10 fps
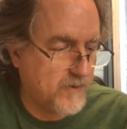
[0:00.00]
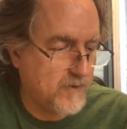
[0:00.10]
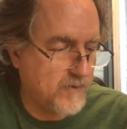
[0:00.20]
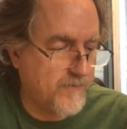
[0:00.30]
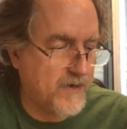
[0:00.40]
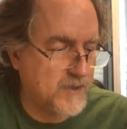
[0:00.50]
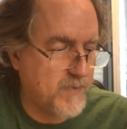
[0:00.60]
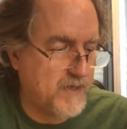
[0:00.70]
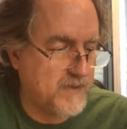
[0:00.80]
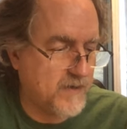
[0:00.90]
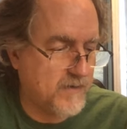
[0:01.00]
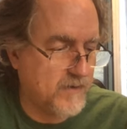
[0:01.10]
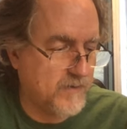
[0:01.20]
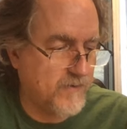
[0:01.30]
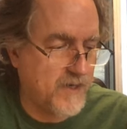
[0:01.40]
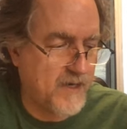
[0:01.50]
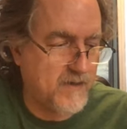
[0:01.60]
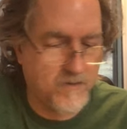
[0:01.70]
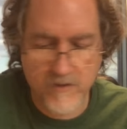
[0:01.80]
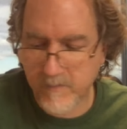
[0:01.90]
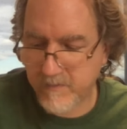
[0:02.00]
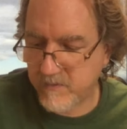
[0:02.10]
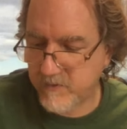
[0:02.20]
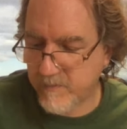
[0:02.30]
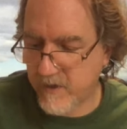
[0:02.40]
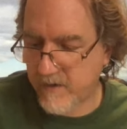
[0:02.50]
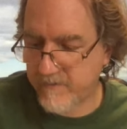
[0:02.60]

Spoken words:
or you find a space there and you look for an A, you jump off.